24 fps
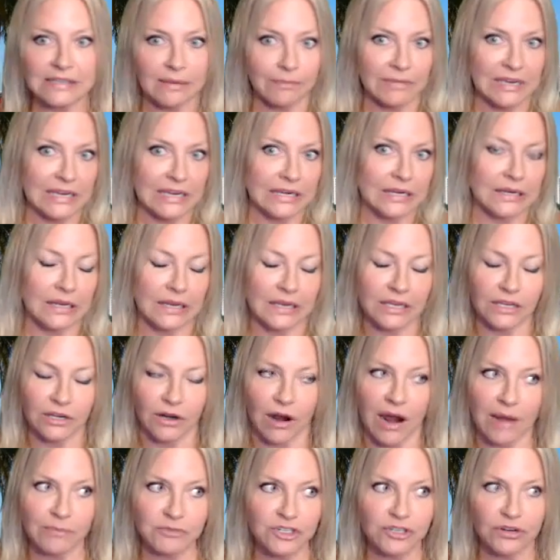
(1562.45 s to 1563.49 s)
I mean,
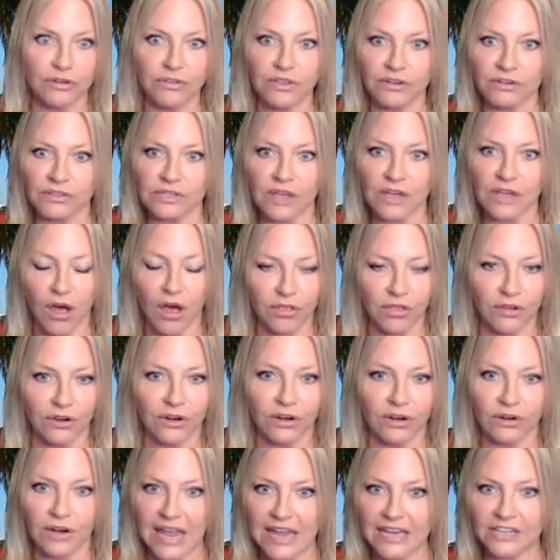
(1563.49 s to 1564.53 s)
I'm sure there's
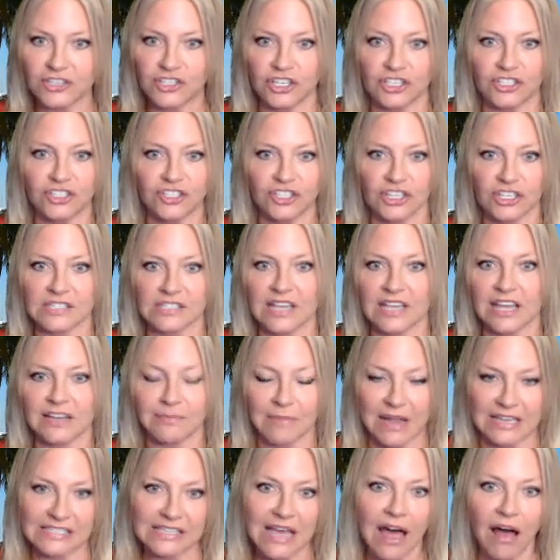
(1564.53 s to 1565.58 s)
other agents just like
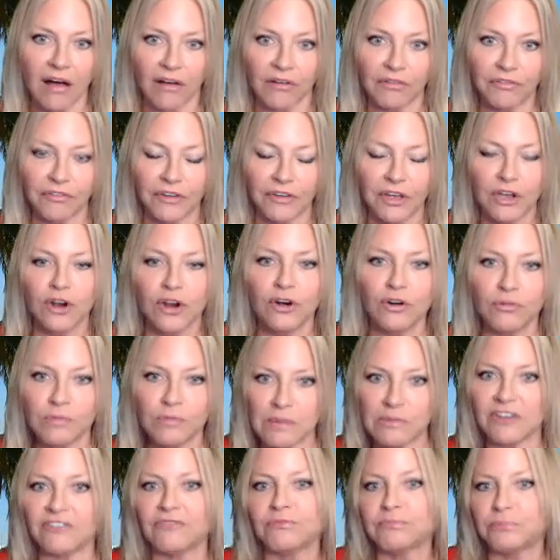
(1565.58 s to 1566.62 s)
myself who
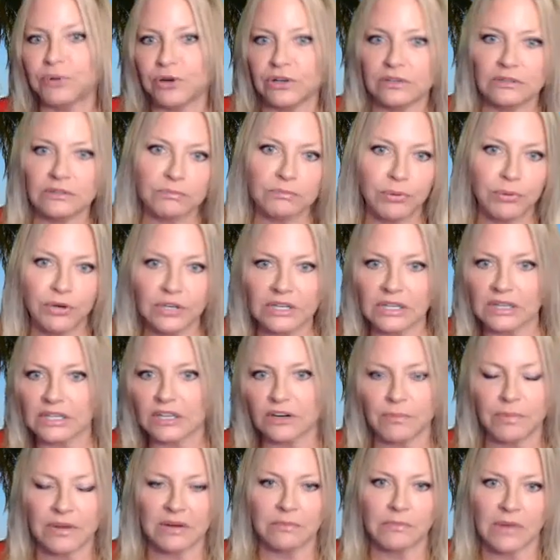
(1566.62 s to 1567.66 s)
maybe have put a
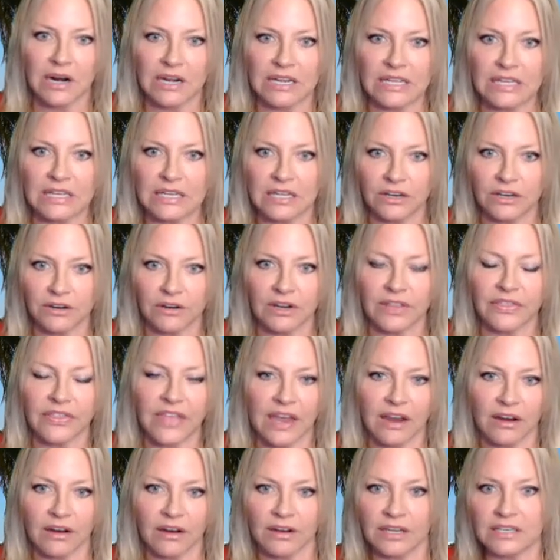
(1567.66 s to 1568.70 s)
little bit of money here and
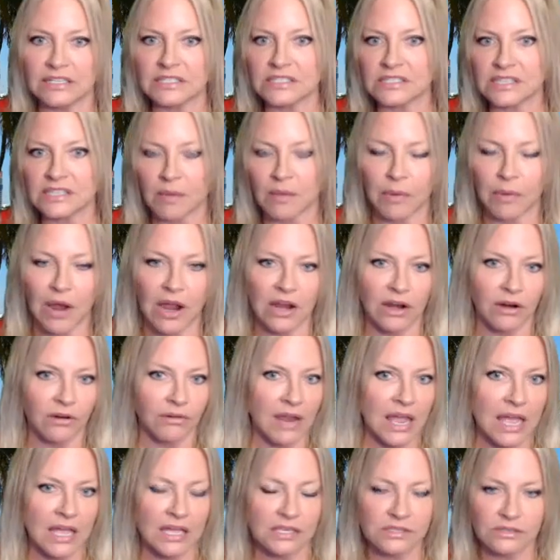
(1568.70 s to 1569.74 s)
there into SEP
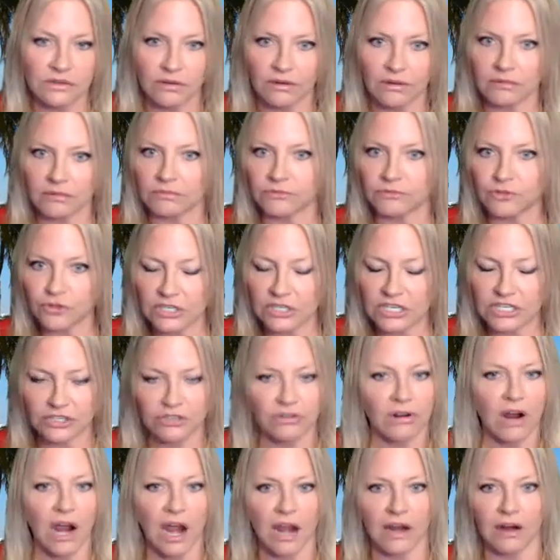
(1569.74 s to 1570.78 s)
IRAs or
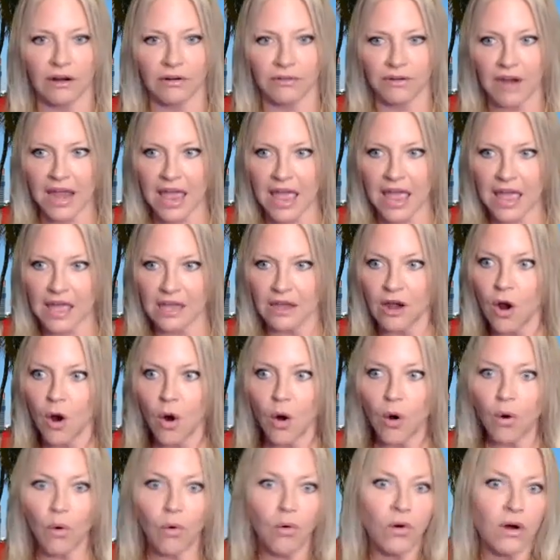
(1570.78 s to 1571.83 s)
traditional IRA,
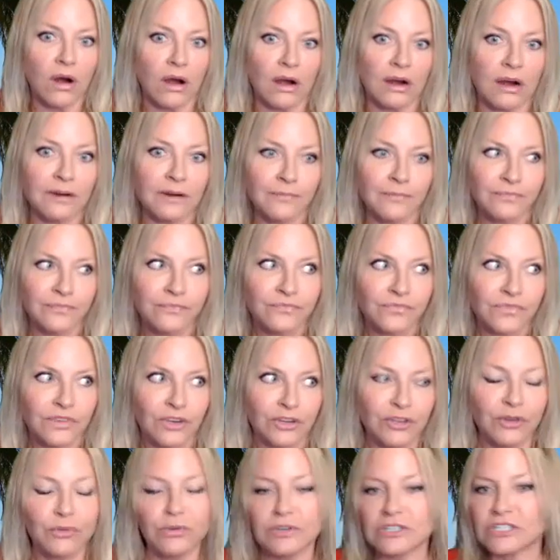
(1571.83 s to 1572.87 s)
or
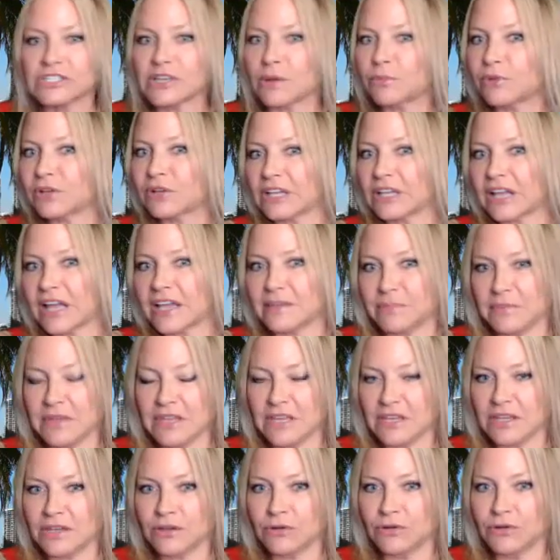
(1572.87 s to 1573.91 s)
you were someone like
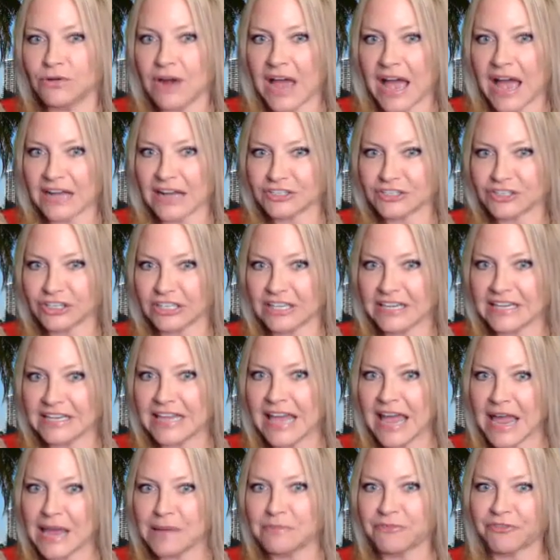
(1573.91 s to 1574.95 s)
me who actually
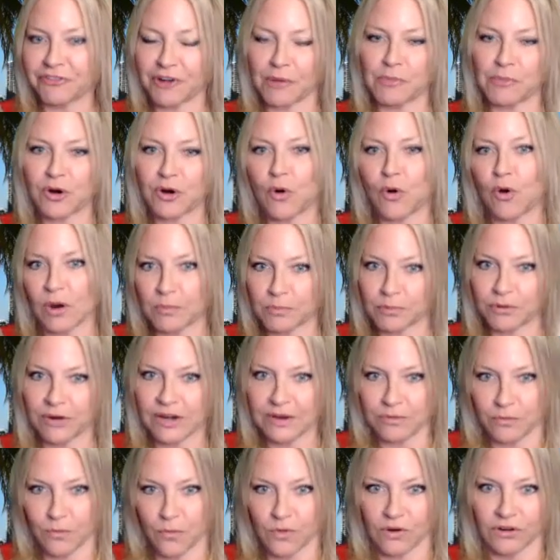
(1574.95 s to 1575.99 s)
came from a
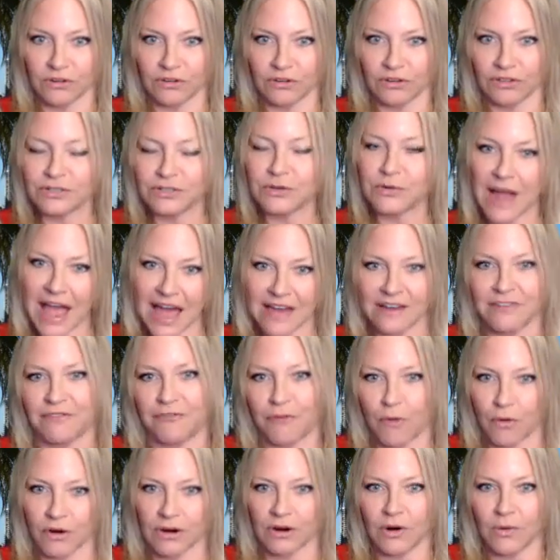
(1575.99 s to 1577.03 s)
corporate world who had a
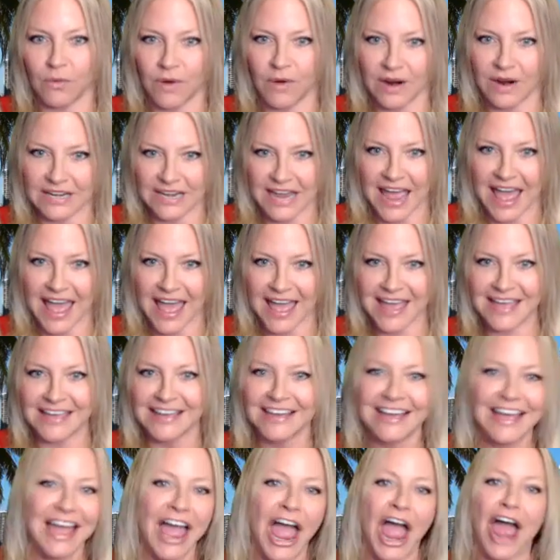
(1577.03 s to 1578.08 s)
401k,
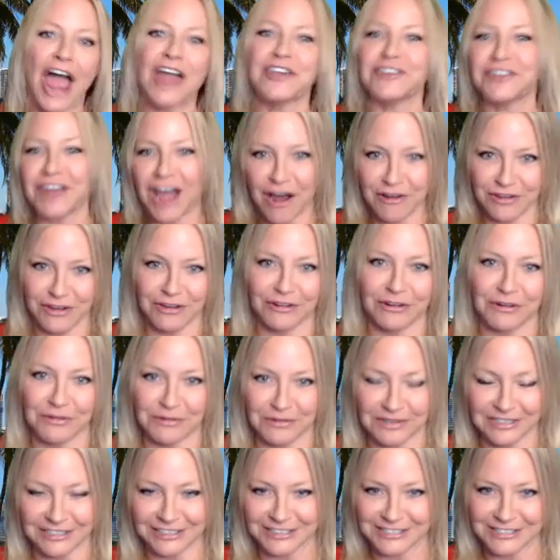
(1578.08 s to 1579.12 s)
and now you're a
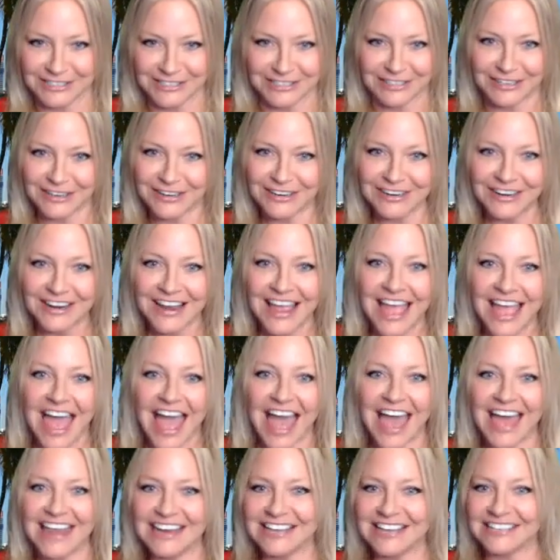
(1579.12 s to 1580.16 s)
realtor
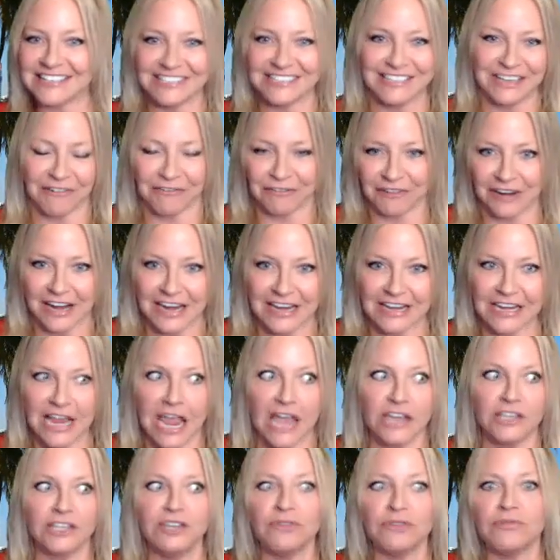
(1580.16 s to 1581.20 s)
and it's different,
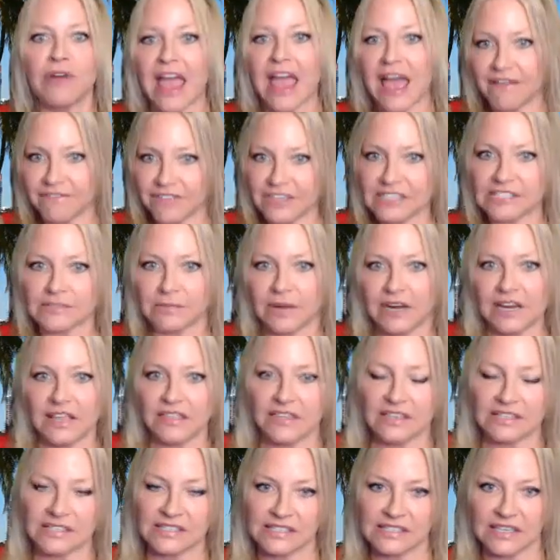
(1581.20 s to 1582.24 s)
and you have this money
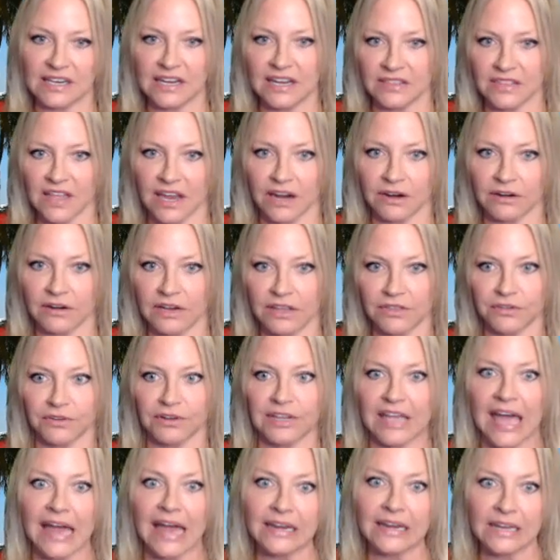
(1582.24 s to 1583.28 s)
that's sitting there either
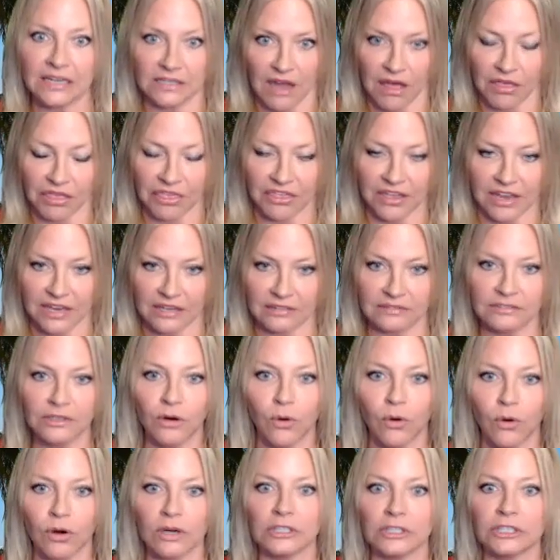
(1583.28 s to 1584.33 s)
getting nothing
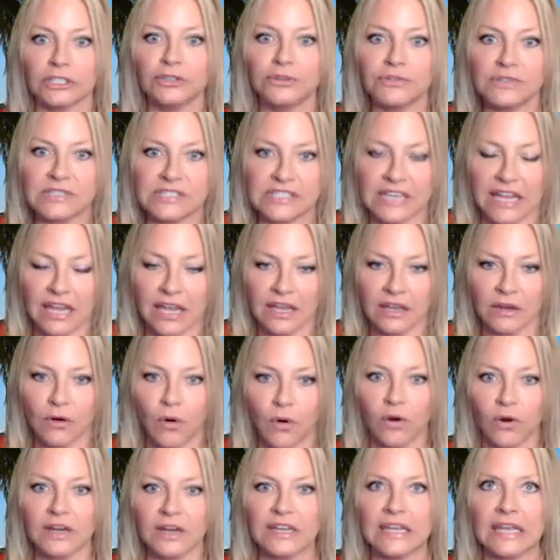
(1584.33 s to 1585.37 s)
or losing
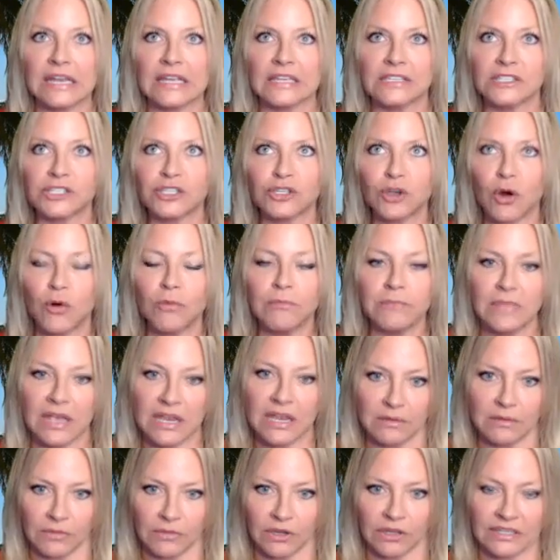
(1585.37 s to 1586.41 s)
or getting so
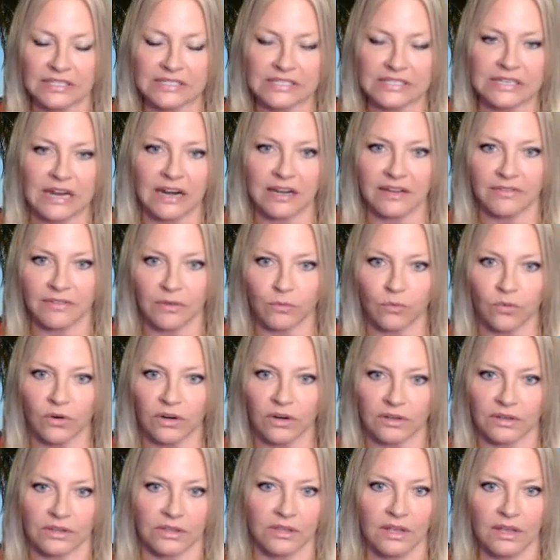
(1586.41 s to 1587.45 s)
minimal it's not even
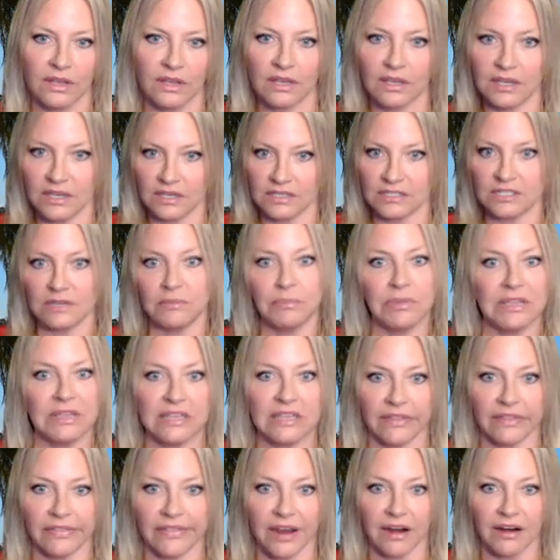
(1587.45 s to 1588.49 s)
worth it to
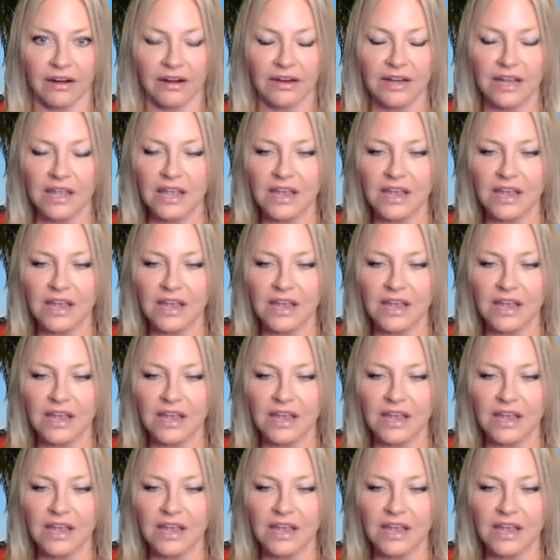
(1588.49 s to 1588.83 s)
be in there.